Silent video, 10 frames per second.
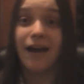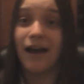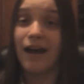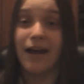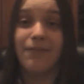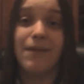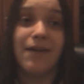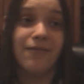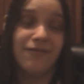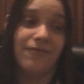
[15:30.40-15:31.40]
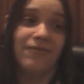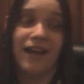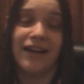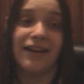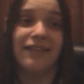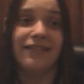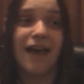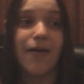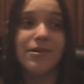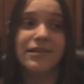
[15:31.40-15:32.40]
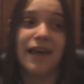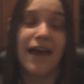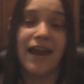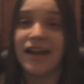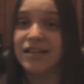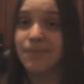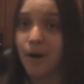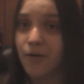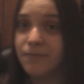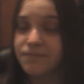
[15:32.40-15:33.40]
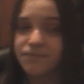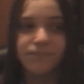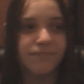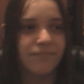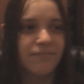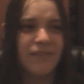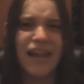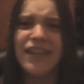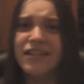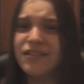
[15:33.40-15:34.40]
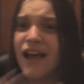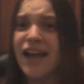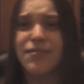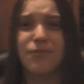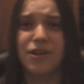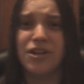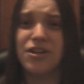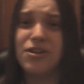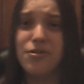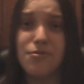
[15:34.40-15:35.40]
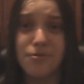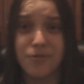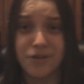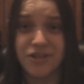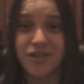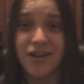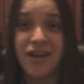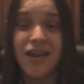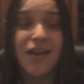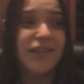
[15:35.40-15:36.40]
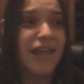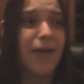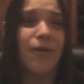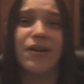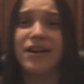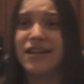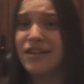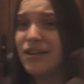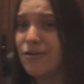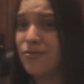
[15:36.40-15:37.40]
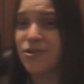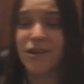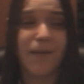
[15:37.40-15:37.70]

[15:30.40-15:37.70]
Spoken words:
I met Vic, and that was at Expo. And the lines were huge. They were huge.